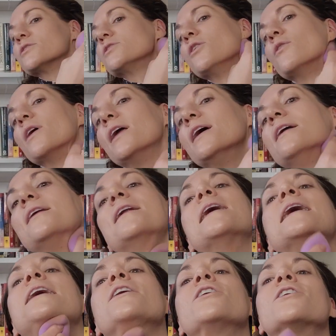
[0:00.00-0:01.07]
So Ian and
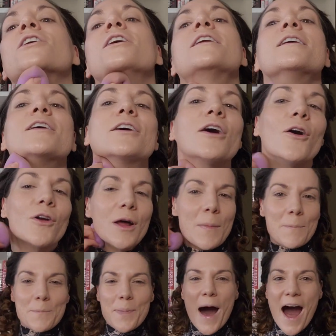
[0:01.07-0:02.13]
I are gonna go
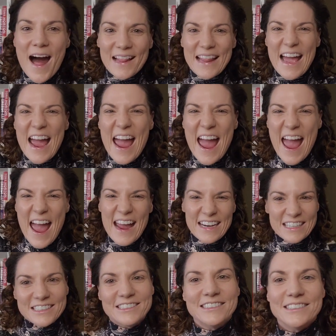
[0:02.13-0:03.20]
to
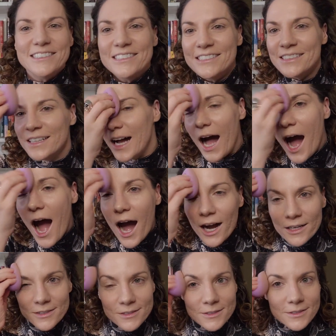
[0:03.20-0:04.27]
Bali! Ha!